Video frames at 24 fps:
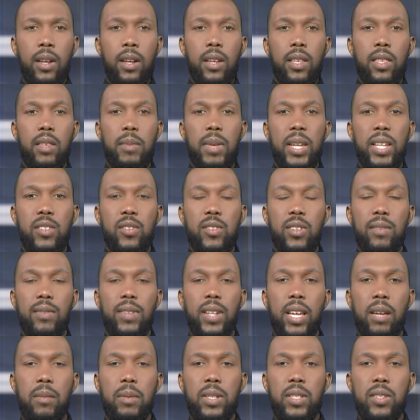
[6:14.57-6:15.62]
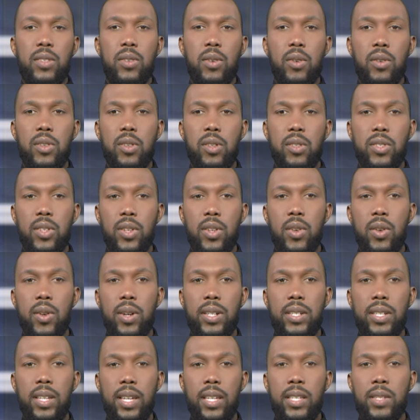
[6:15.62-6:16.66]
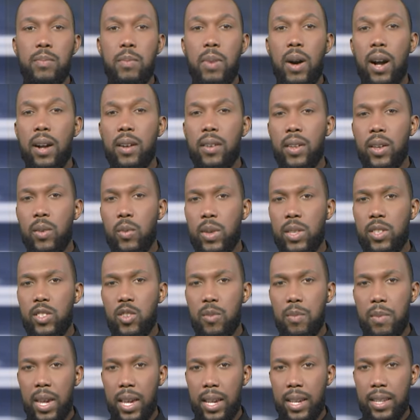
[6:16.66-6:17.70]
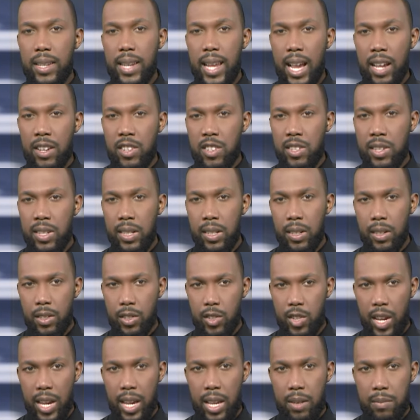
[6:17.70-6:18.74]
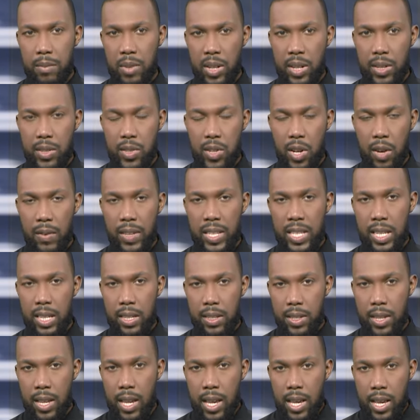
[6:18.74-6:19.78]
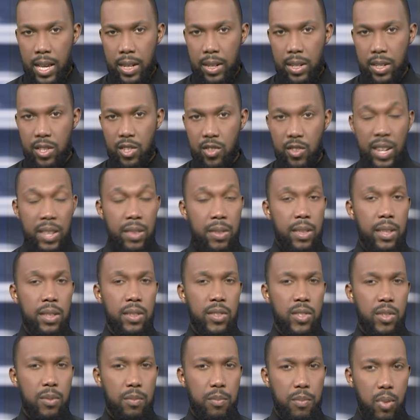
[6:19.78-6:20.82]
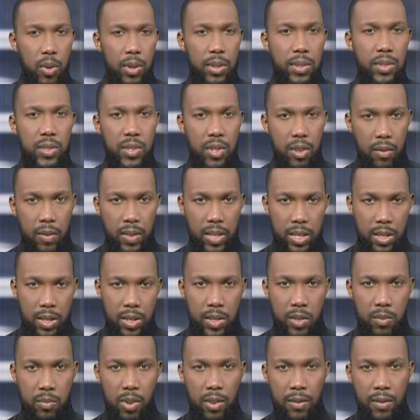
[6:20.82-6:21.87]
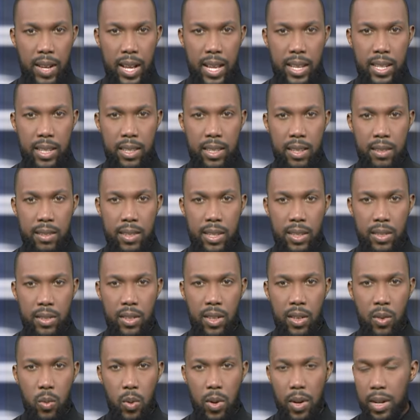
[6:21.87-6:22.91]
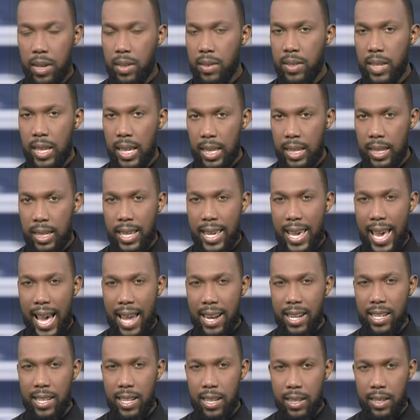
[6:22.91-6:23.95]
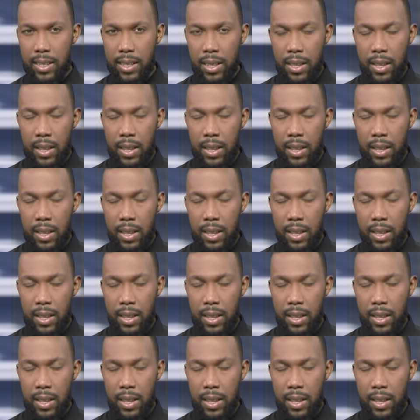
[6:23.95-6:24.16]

The Ministry of Labour and Social Security is partnering with Jamaica National, JN Money Services, to strengthen support services provided to seasonal workers in Canada.